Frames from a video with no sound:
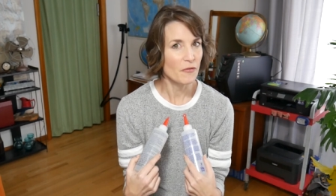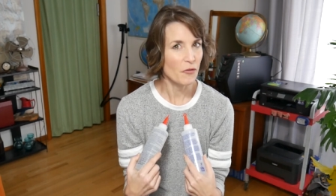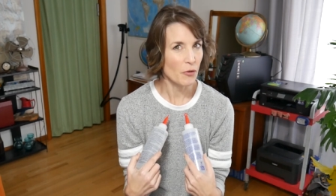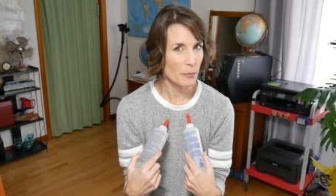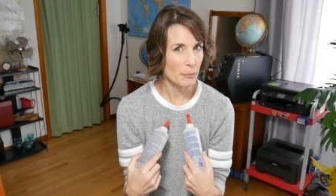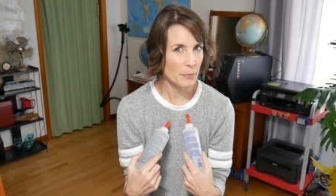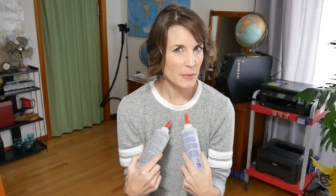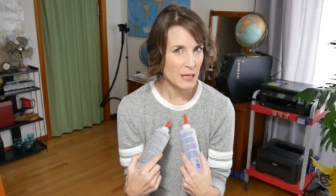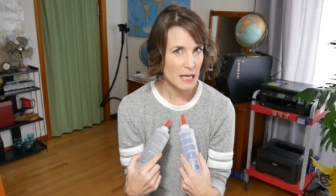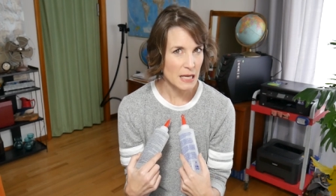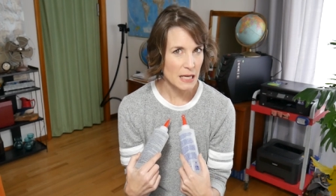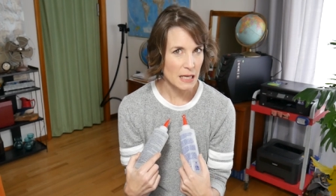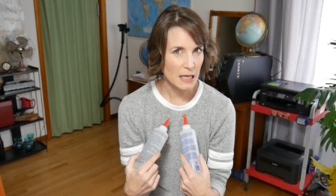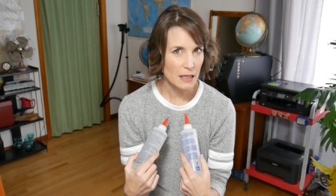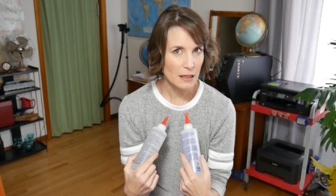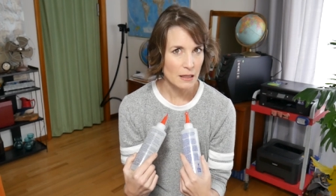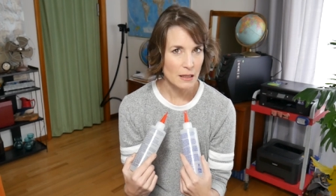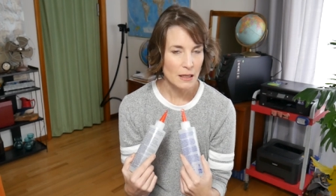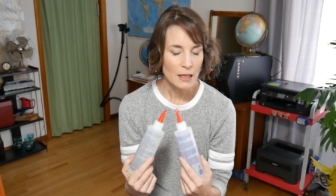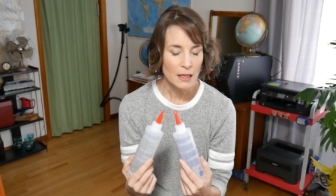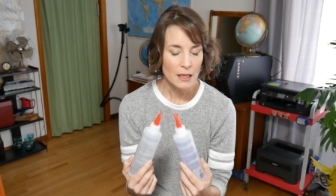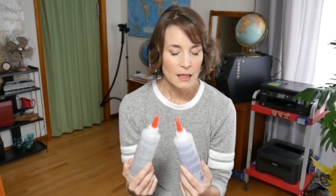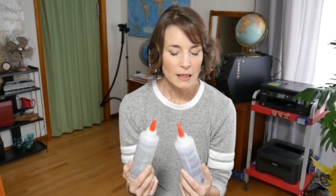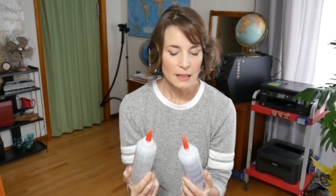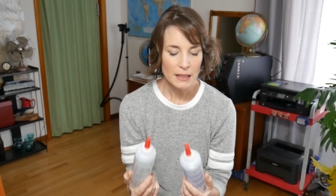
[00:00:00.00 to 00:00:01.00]
for
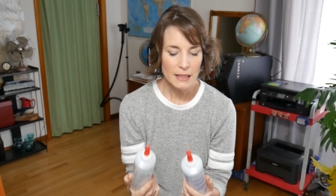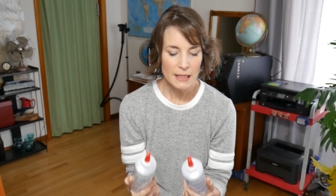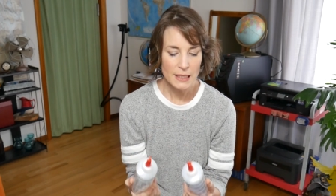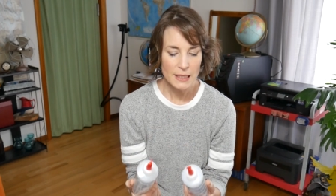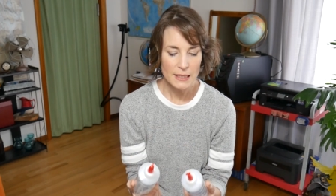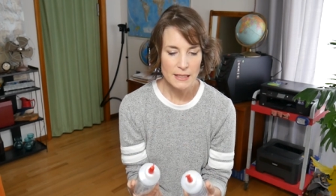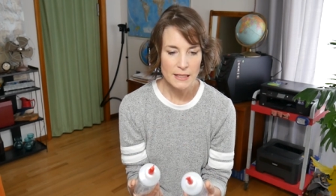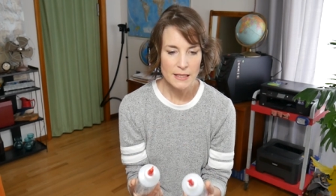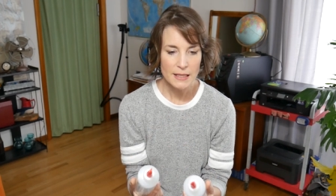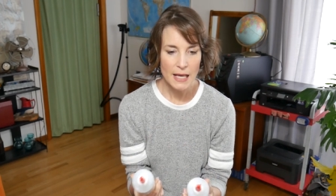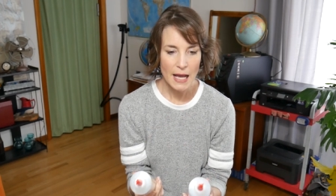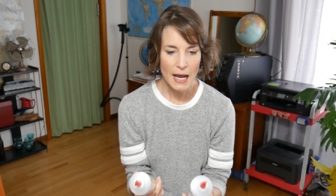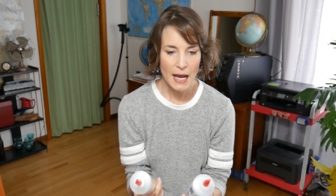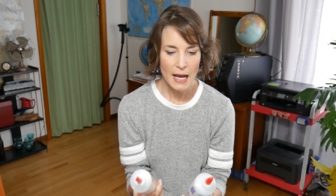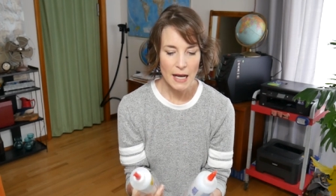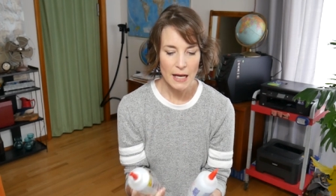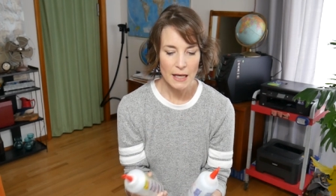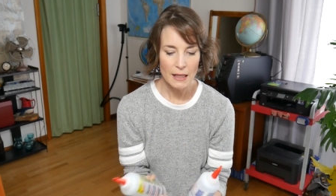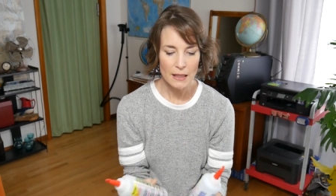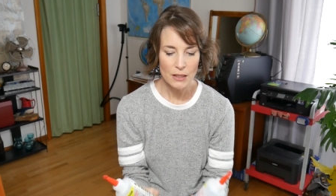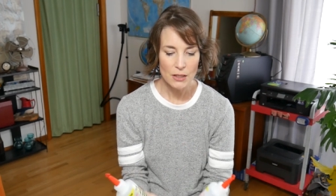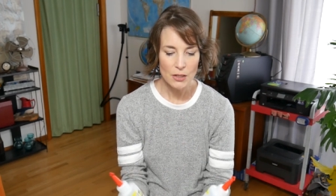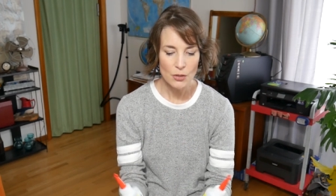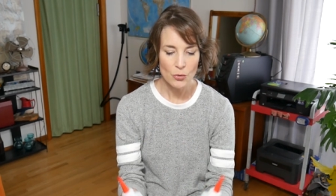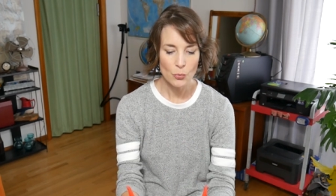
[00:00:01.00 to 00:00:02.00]
me is
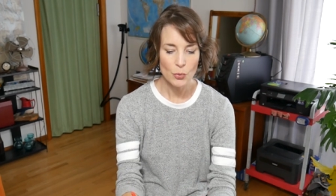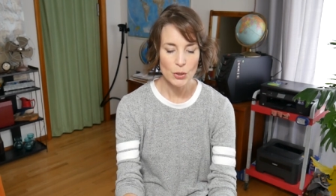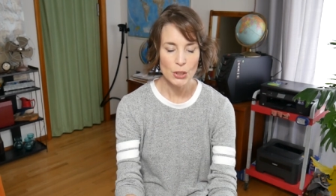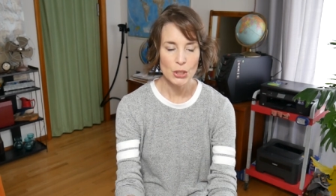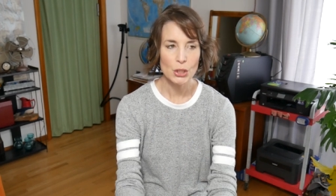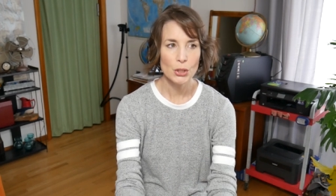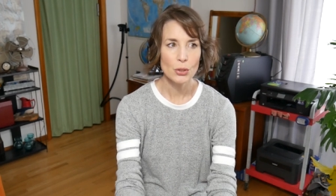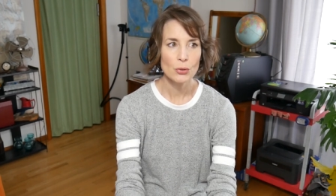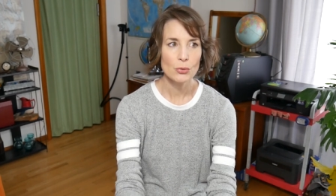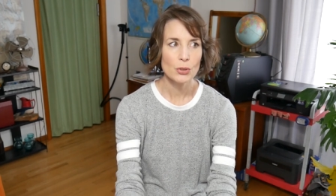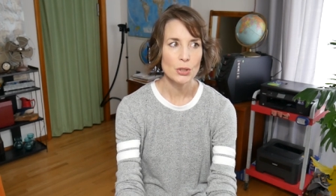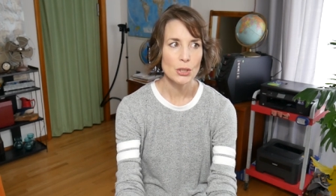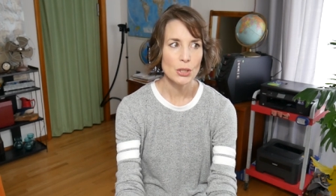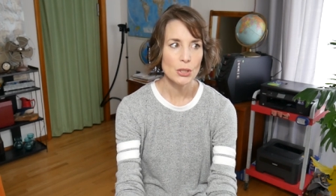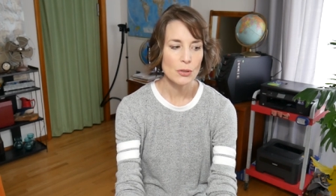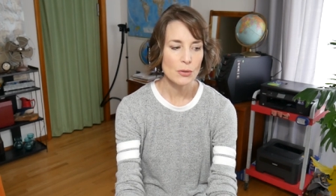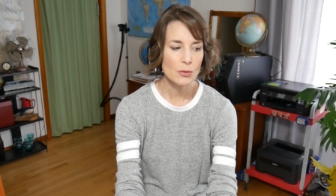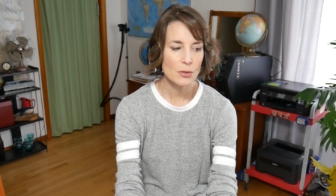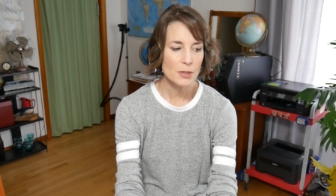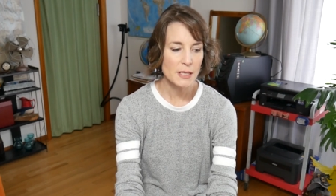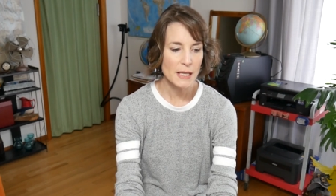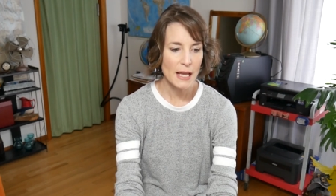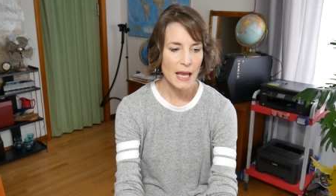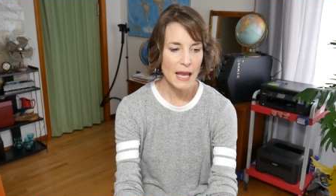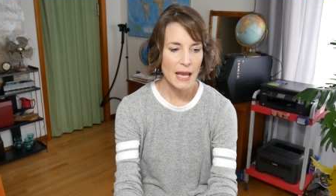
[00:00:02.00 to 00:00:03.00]
that when you use